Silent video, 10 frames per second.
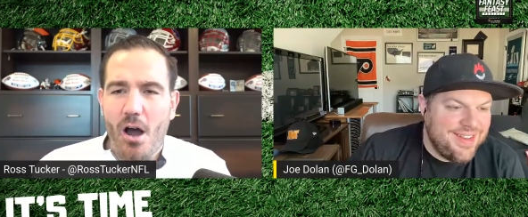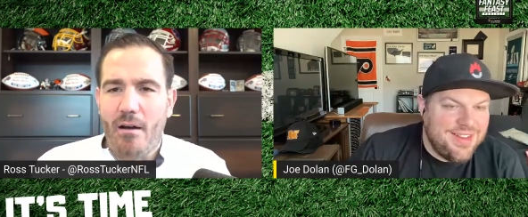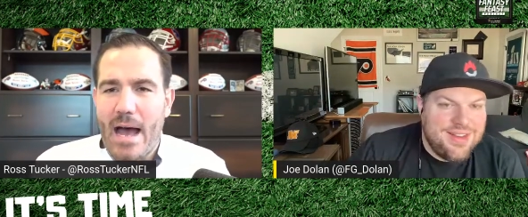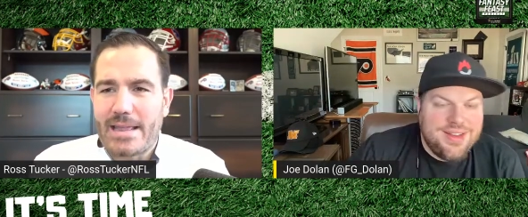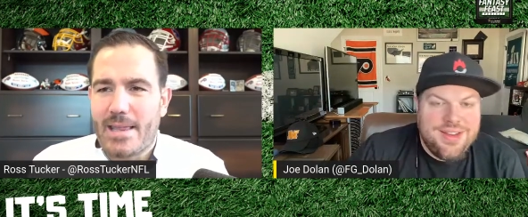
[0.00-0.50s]
Speaker 1: are
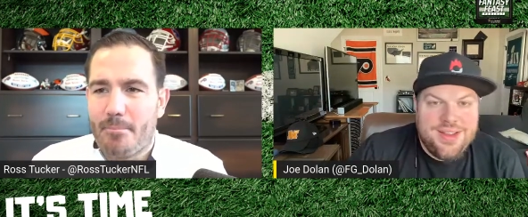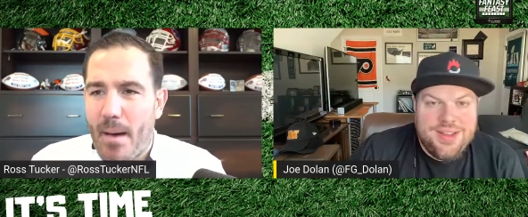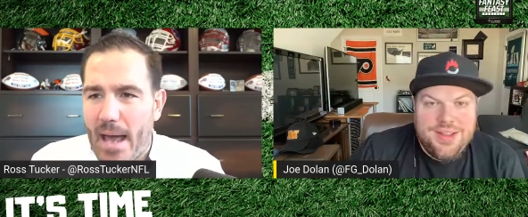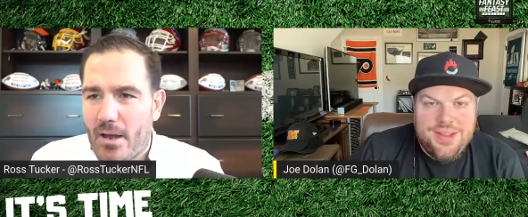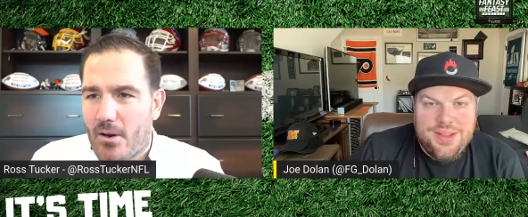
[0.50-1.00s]
at the
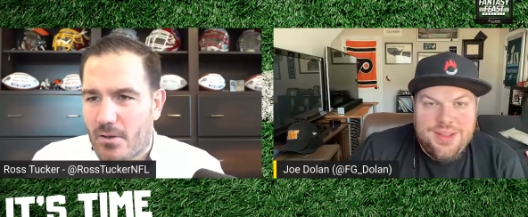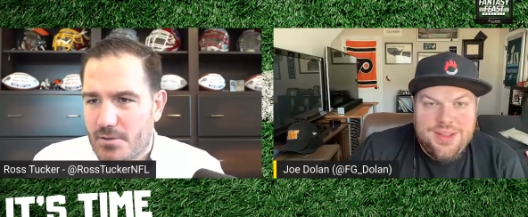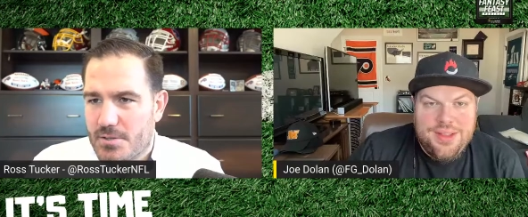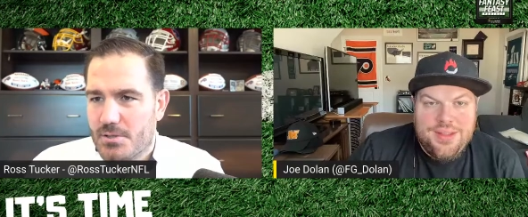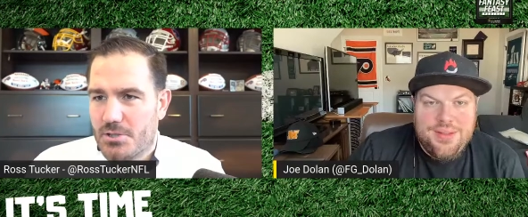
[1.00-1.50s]

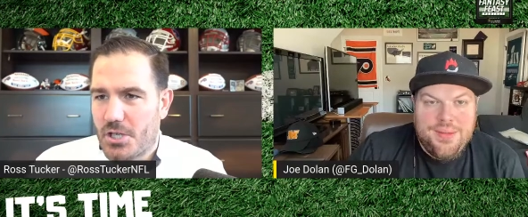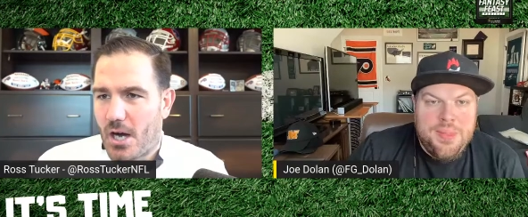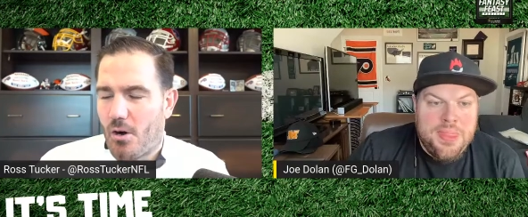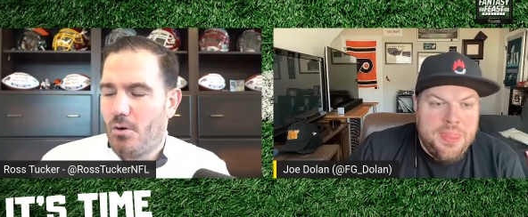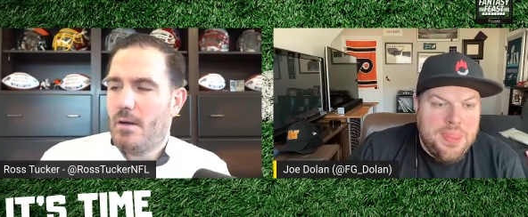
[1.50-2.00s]
Bengals,
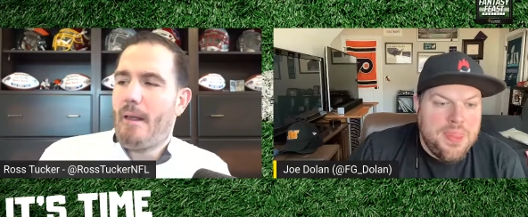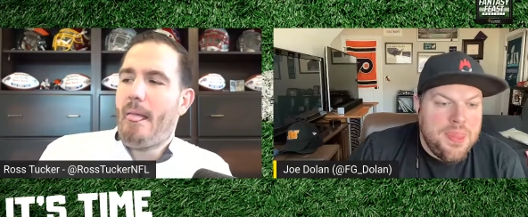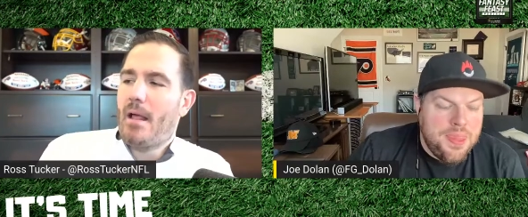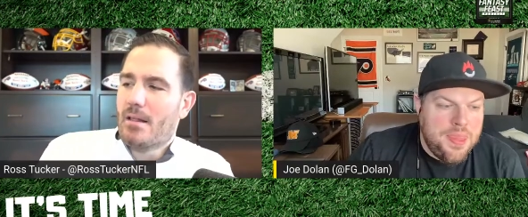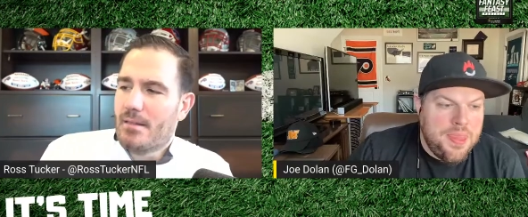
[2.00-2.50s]
Joe.
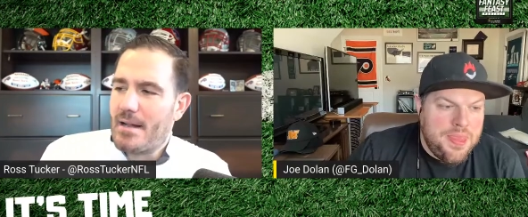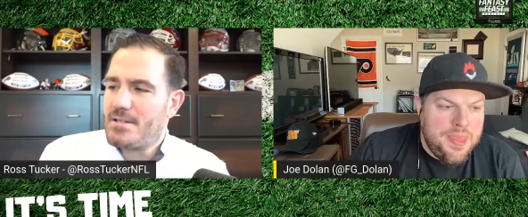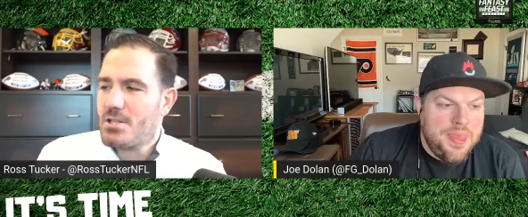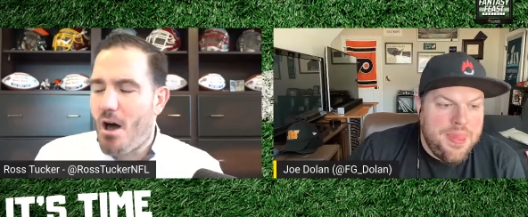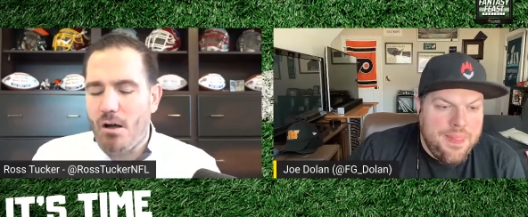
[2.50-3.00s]
Mm-hmm.
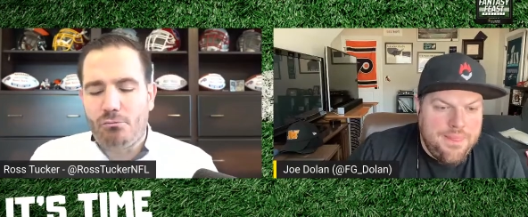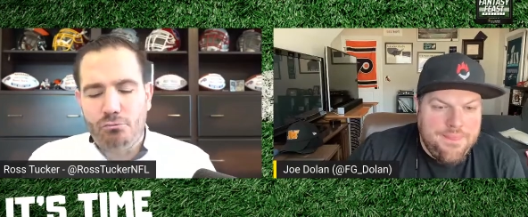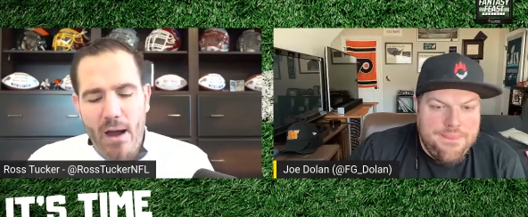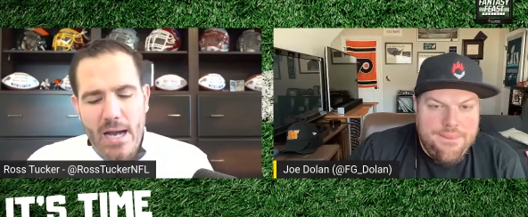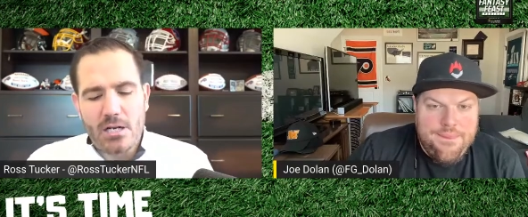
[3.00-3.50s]
Let's talk
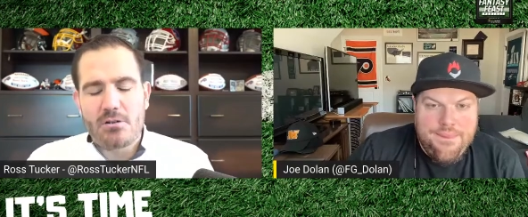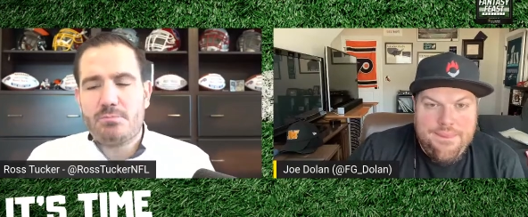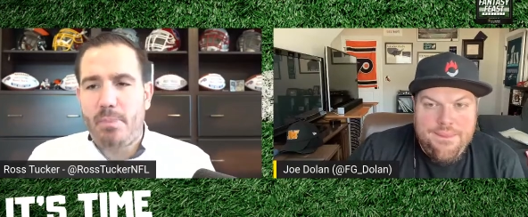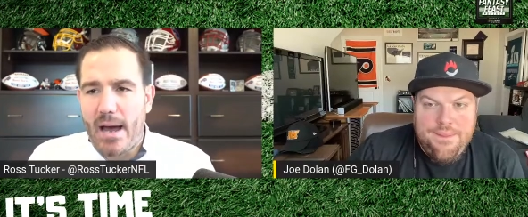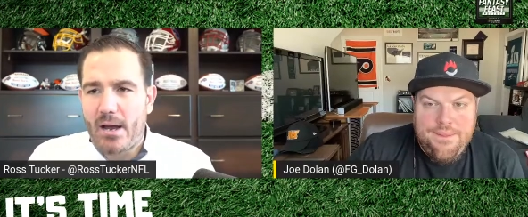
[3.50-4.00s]
Raiders,
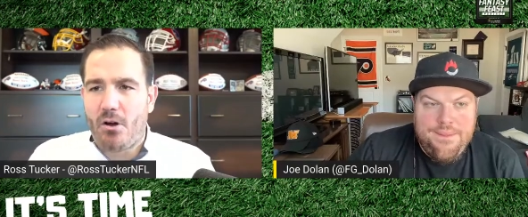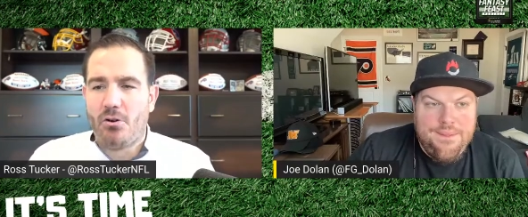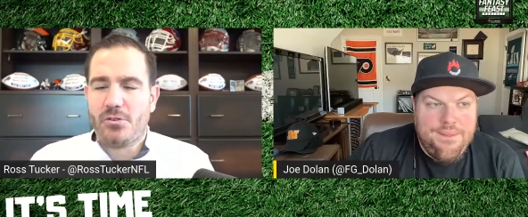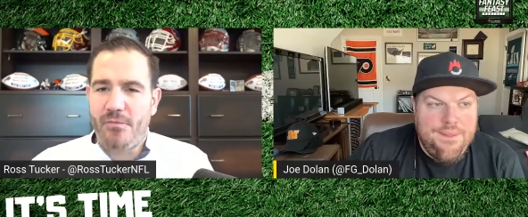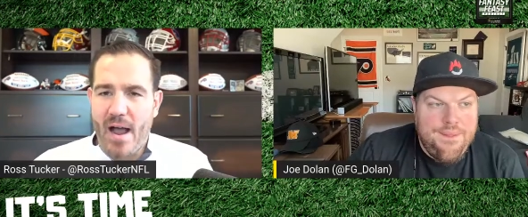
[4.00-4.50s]

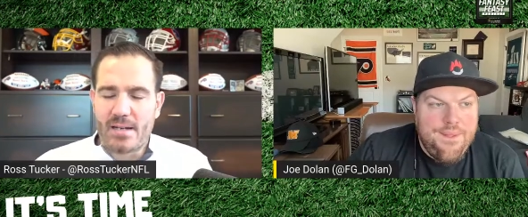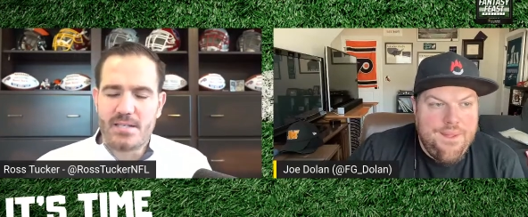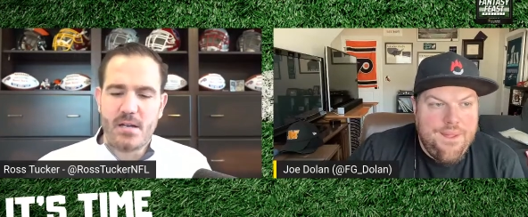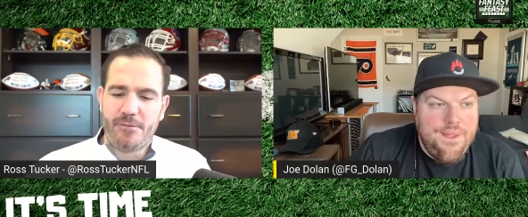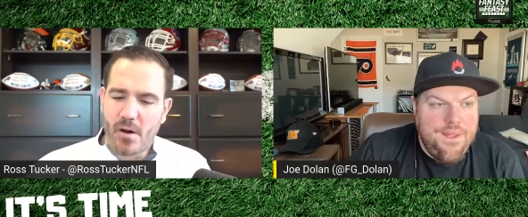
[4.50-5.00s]
Bengals,
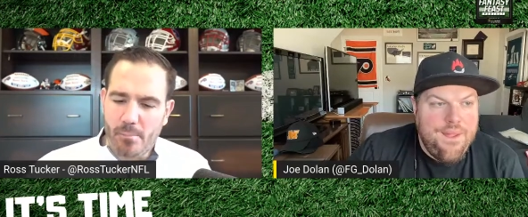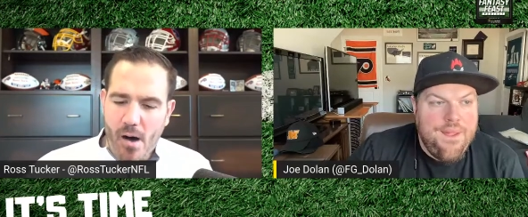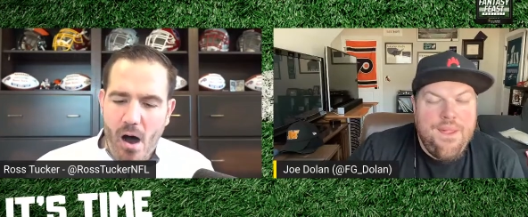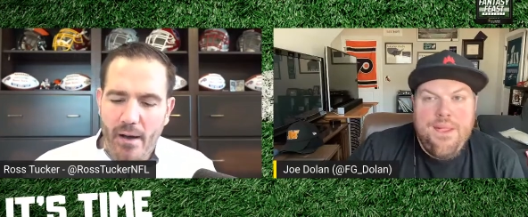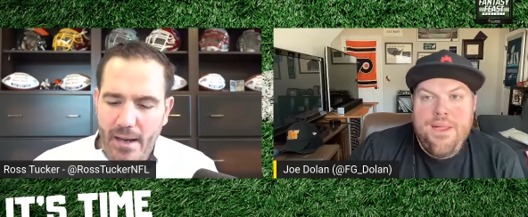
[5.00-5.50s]
fantasy
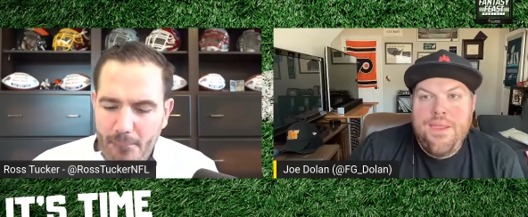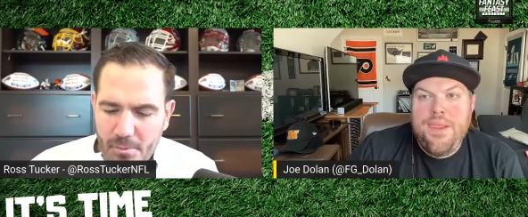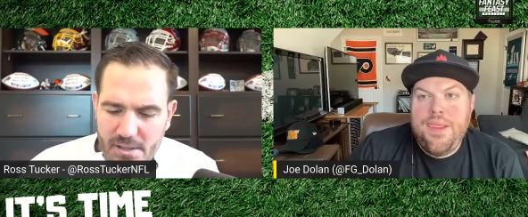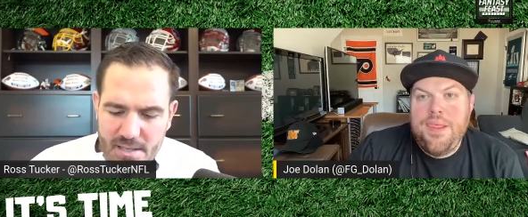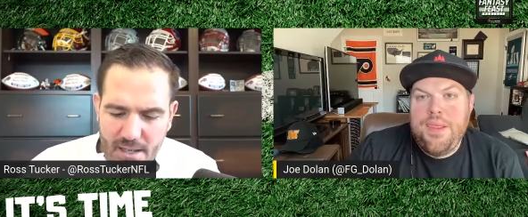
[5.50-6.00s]
football in
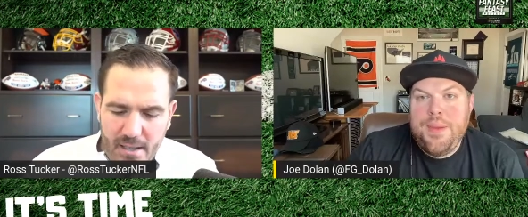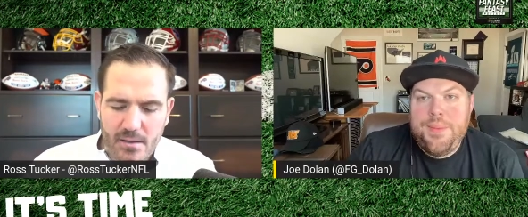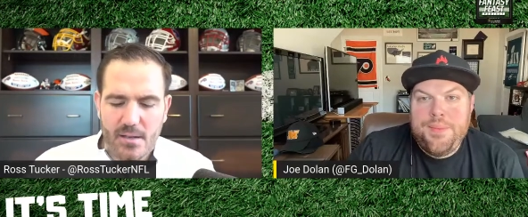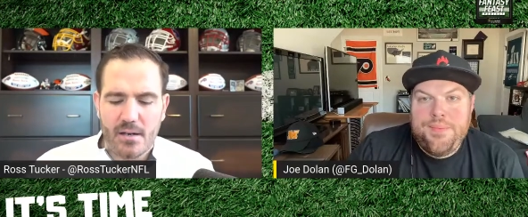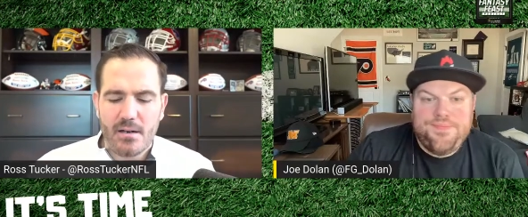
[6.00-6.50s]

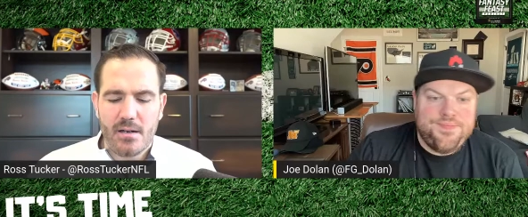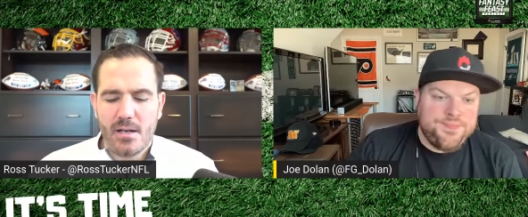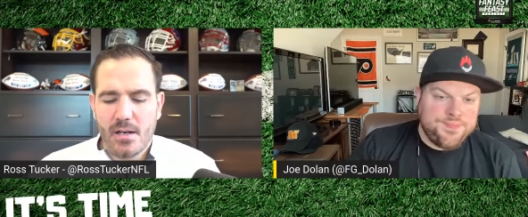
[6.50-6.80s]
particular.